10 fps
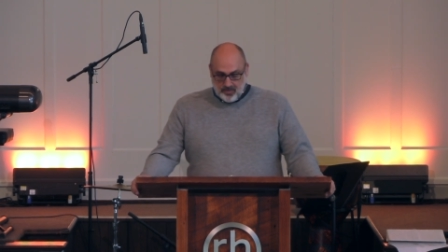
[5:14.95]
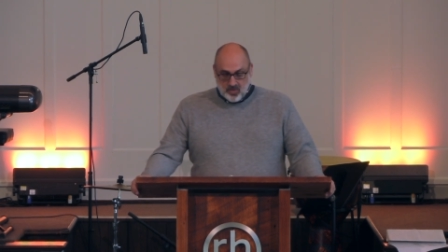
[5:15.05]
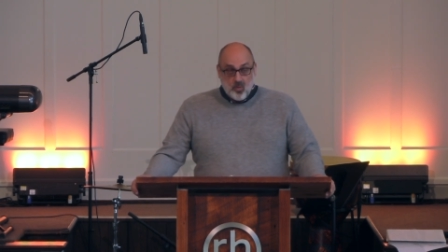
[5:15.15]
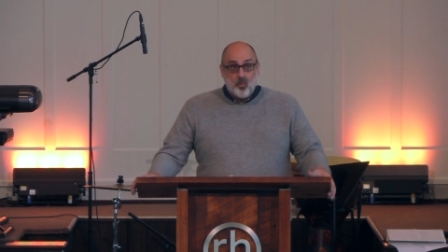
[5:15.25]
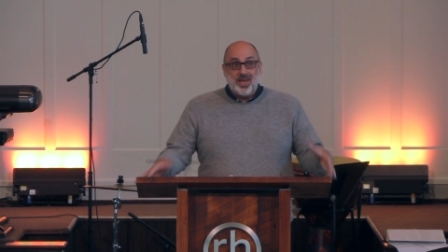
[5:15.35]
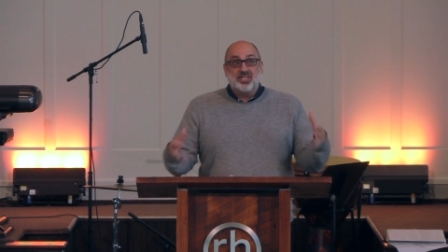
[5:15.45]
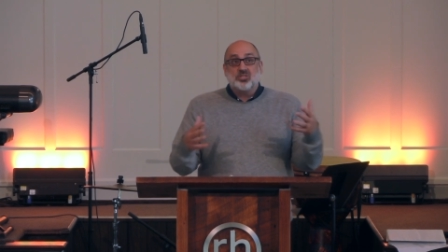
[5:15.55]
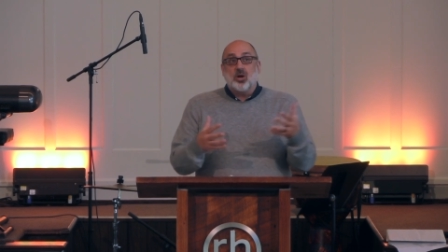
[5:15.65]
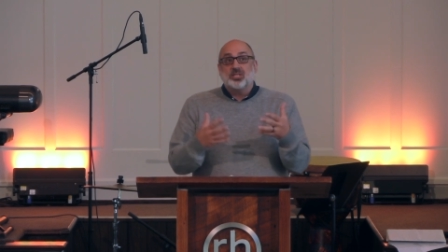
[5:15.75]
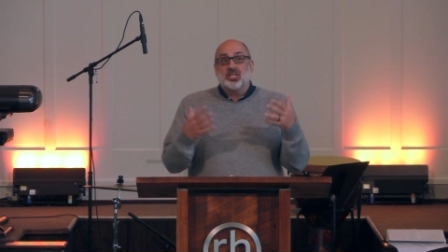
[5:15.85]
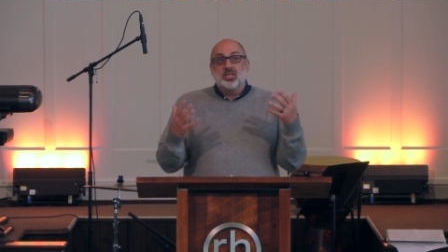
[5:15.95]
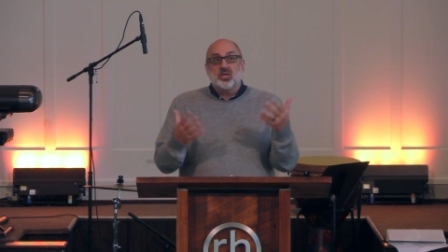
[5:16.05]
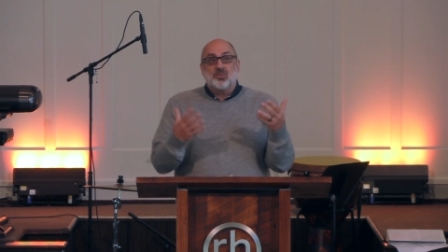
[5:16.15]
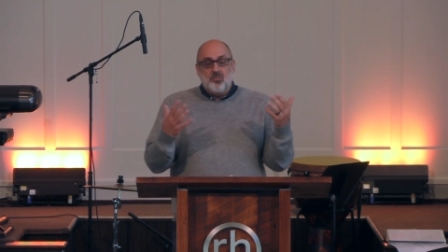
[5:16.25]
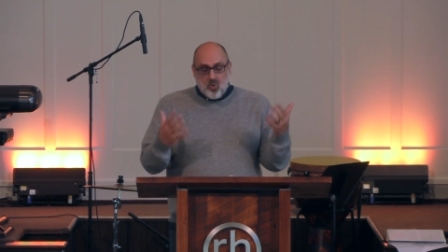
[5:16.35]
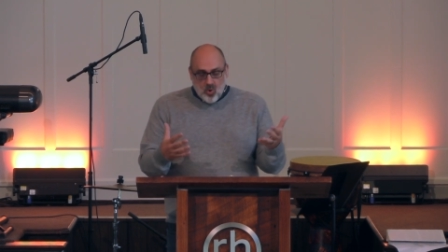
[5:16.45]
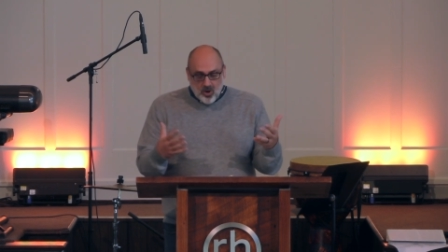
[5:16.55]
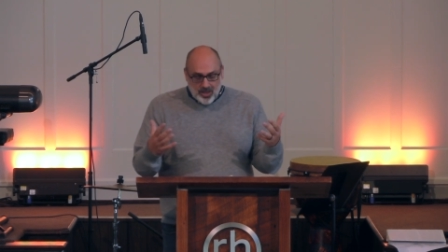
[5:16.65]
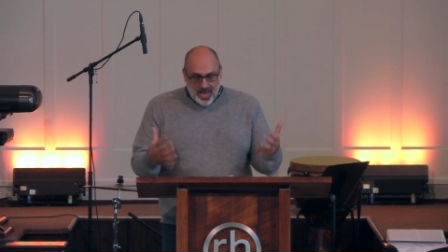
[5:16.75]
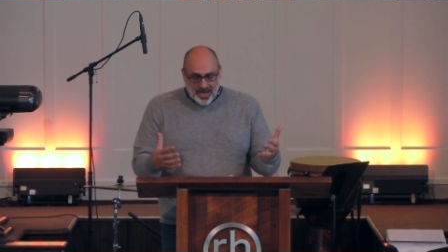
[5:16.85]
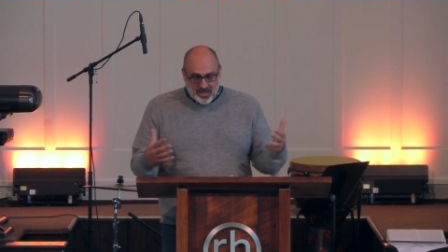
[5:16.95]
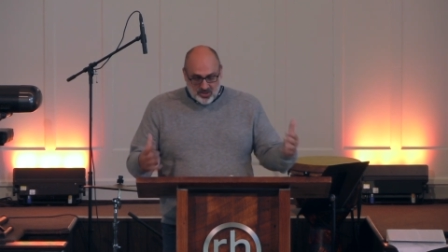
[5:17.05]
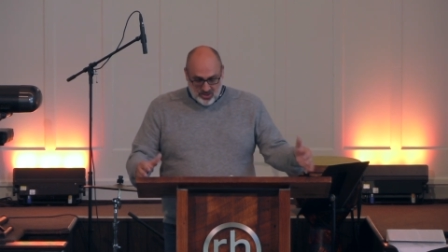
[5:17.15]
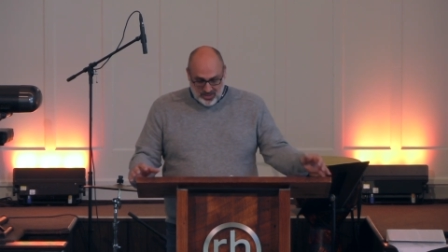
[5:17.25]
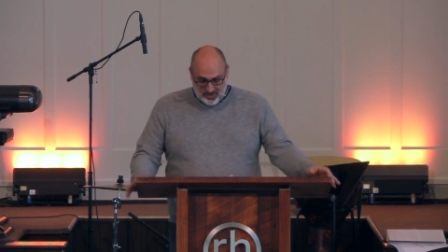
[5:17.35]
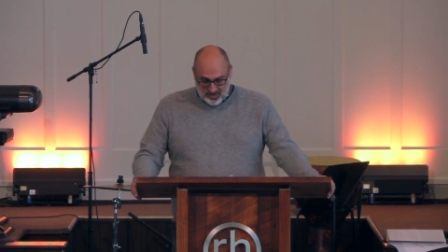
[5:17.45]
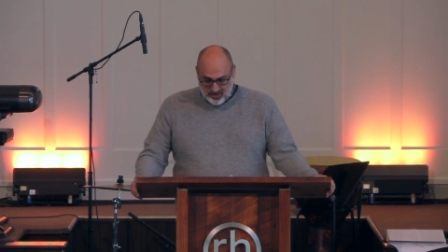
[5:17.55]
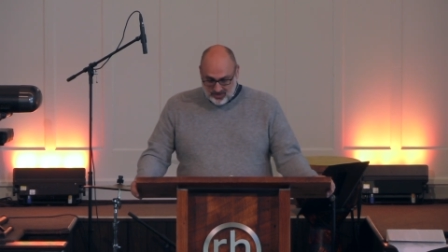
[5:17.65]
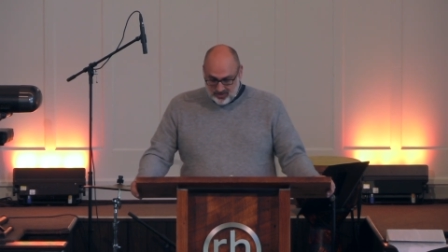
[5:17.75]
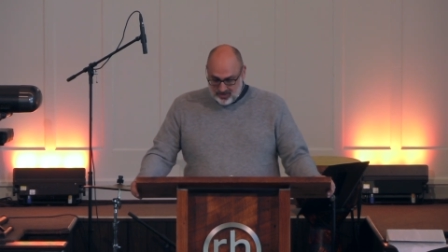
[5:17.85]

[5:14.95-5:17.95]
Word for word: We start to look more like Jesus.